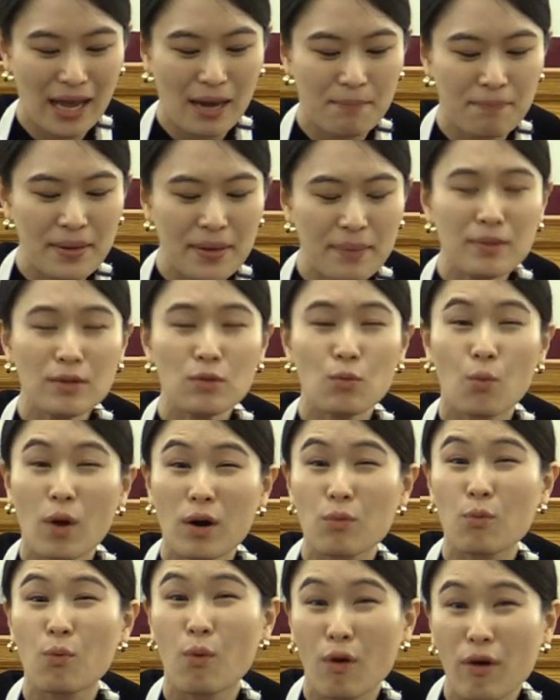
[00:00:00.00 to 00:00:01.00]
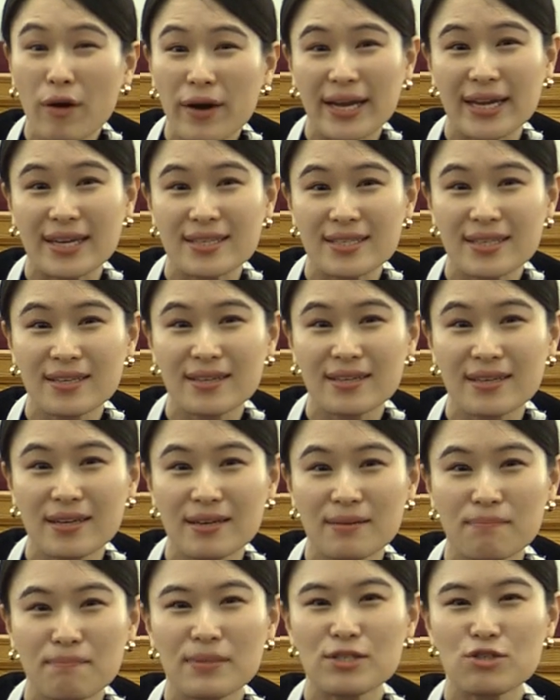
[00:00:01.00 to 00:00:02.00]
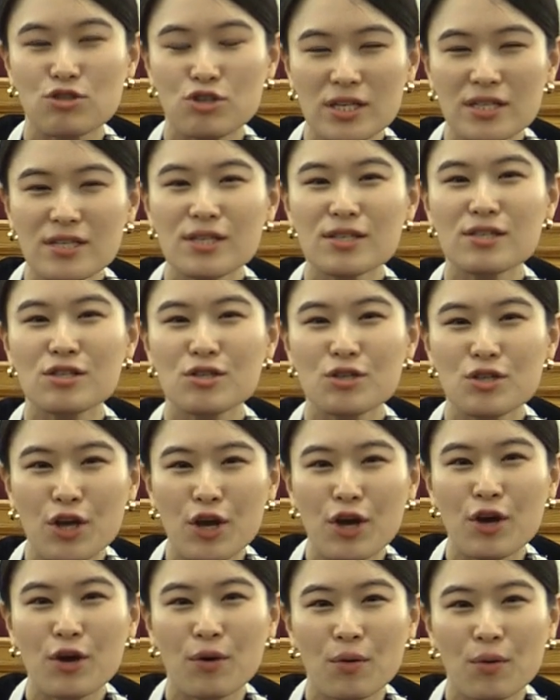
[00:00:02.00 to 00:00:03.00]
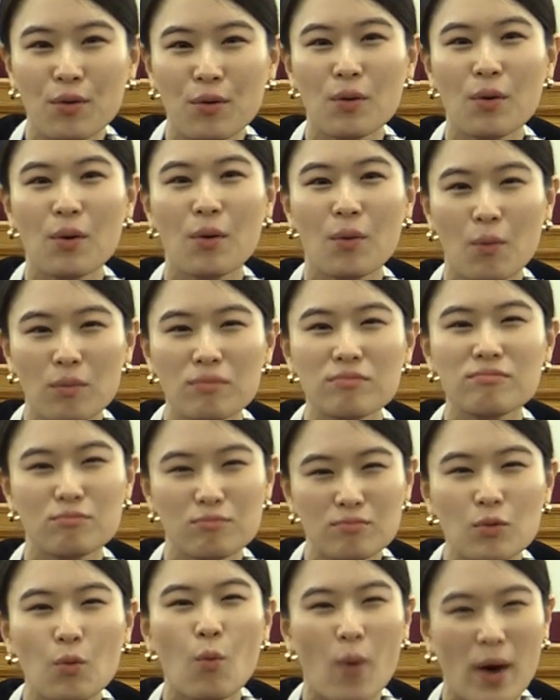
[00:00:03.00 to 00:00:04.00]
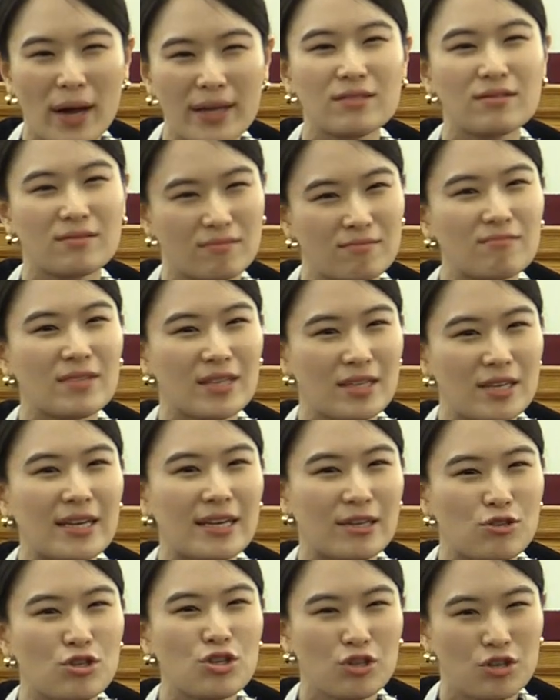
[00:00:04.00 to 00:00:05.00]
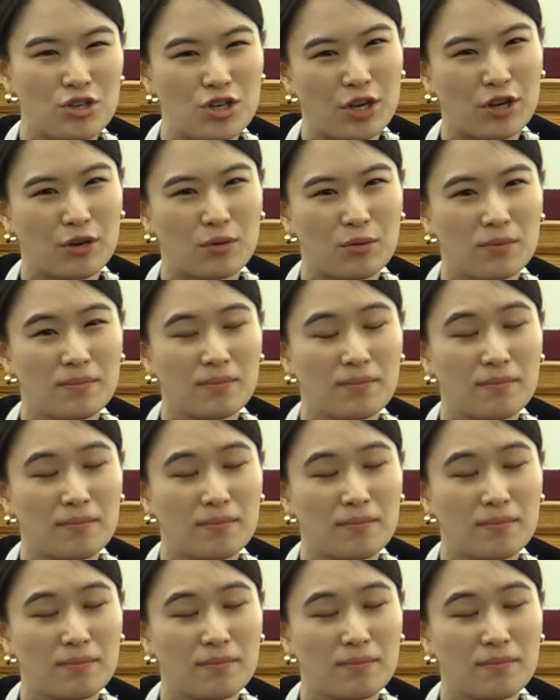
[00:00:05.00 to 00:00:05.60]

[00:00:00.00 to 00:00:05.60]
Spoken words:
People were worried, but Jesus knew what he did do.